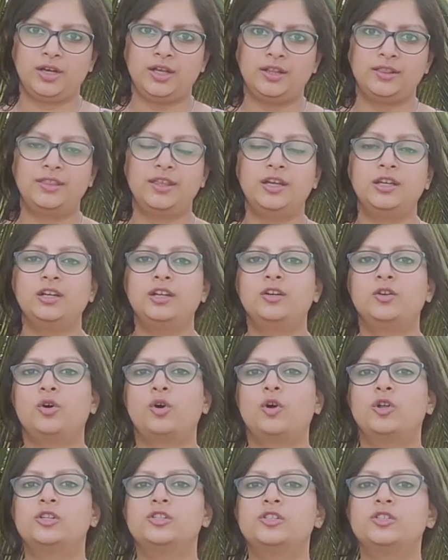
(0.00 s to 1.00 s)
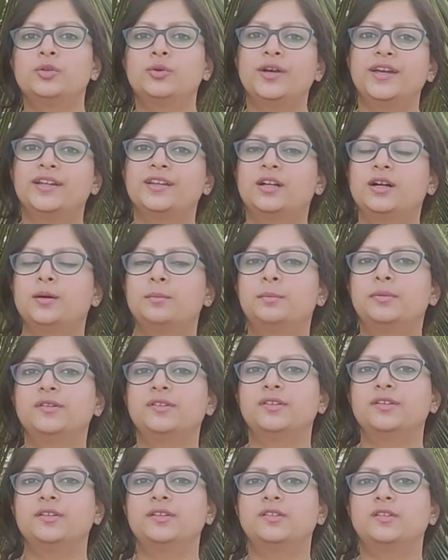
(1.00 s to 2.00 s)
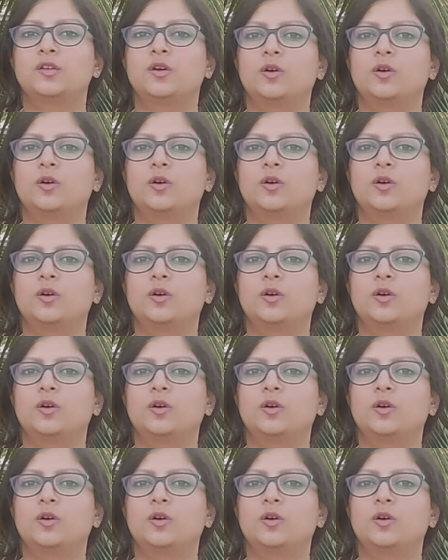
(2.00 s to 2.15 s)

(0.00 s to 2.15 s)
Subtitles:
then it also encompasses